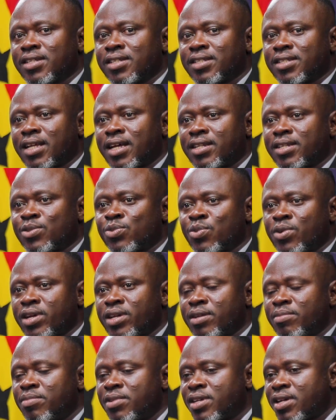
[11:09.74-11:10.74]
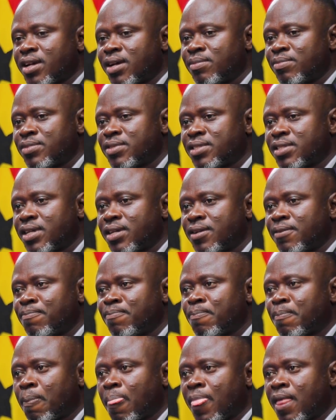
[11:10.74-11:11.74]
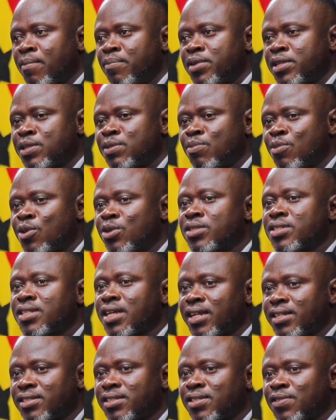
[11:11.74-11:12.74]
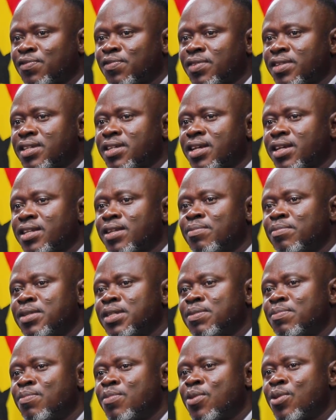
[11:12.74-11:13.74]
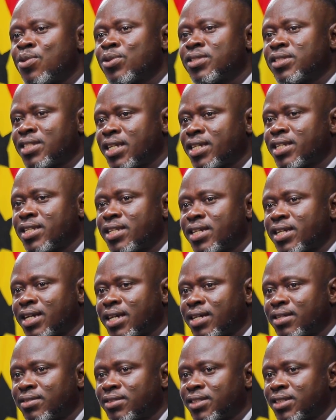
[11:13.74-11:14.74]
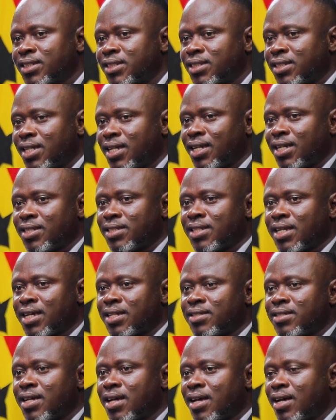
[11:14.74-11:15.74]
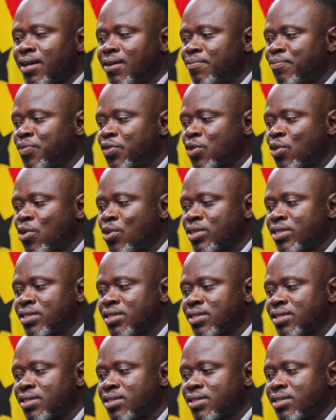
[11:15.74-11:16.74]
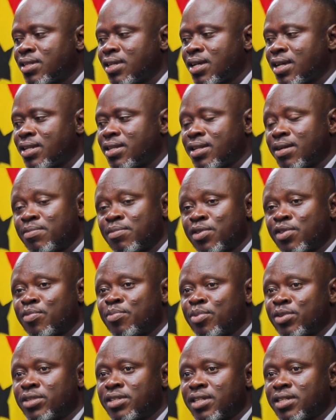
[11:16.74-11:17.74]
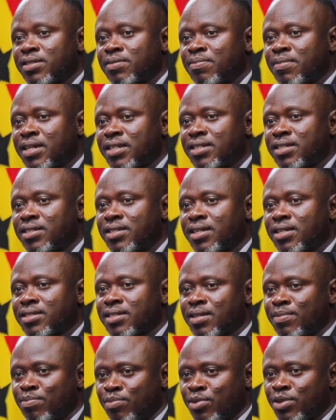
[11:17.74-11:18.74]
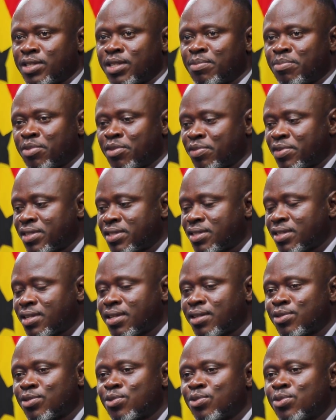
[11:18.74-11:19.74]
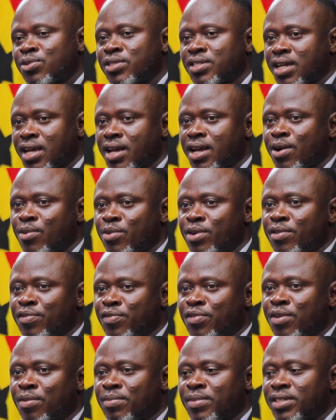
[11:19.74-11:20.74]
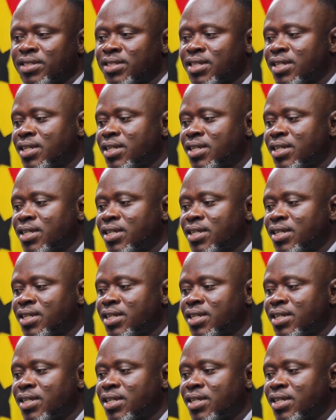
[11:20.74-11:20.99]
that is where it becomes a bit more scientific and a bit more technical. And that causes a number of project managers and project professionals to shy away from it.